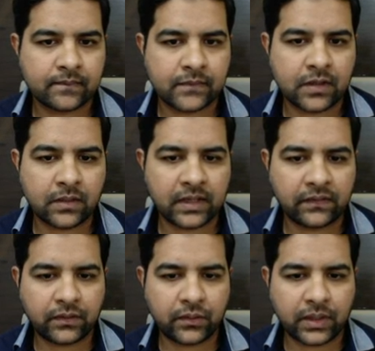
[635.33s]
Okay,
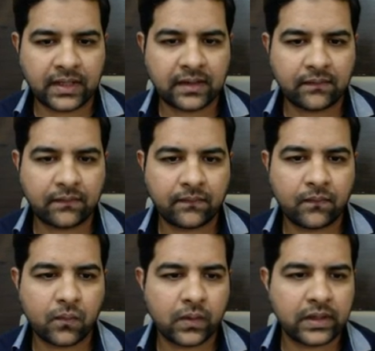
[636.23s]
so you have
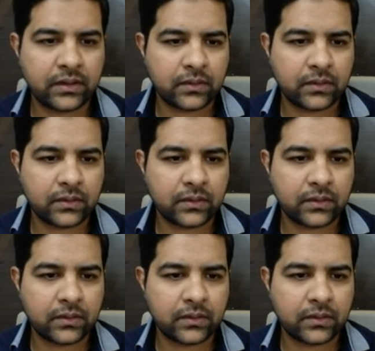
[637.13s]
one